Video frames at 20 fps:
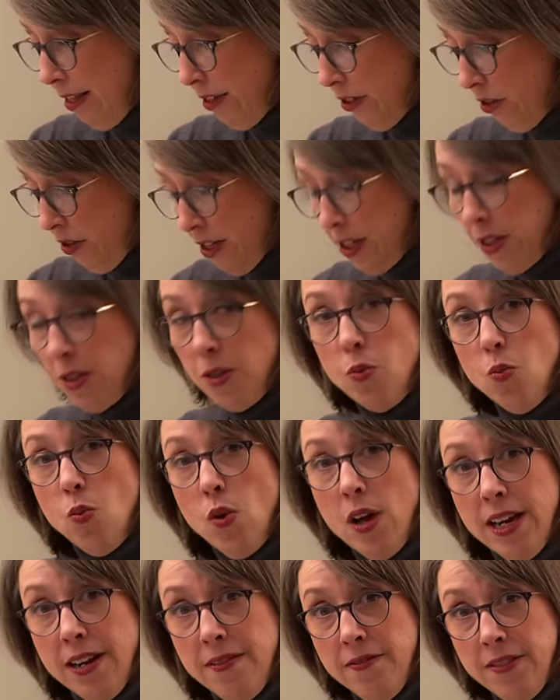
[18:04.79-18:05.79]
So this is
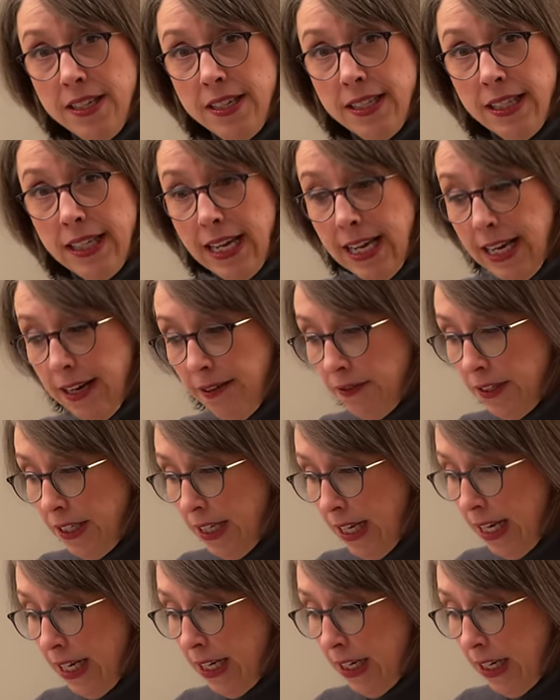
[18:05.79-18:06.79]
one of the sleeves.
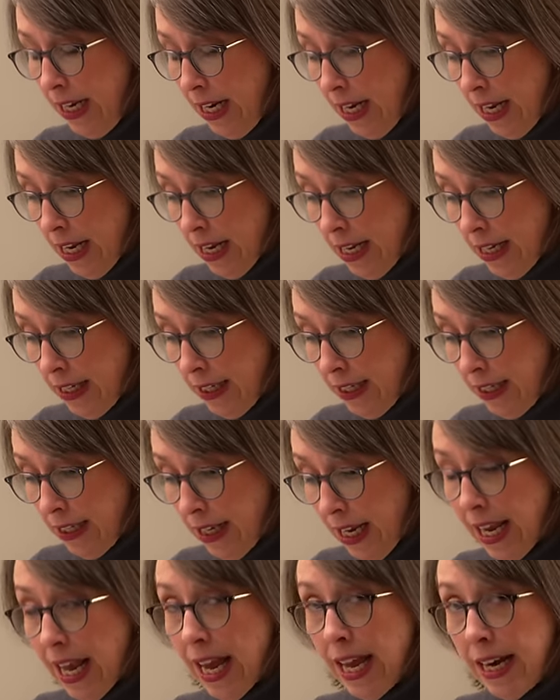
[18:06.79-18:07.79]
It is,
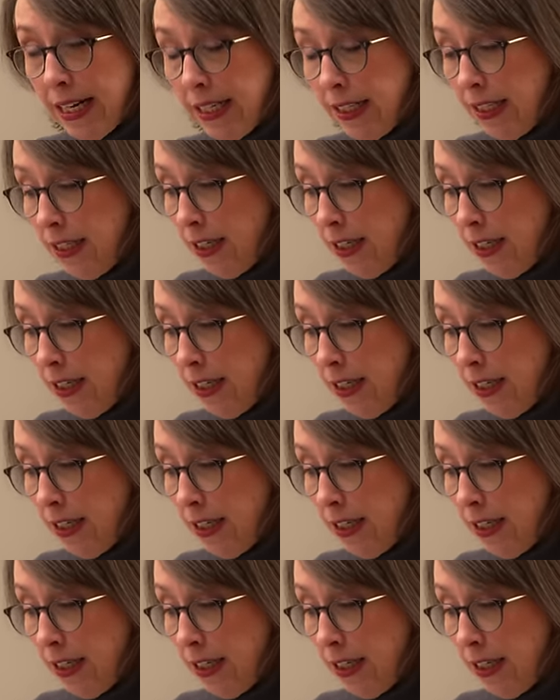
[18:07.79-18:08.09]
again, it's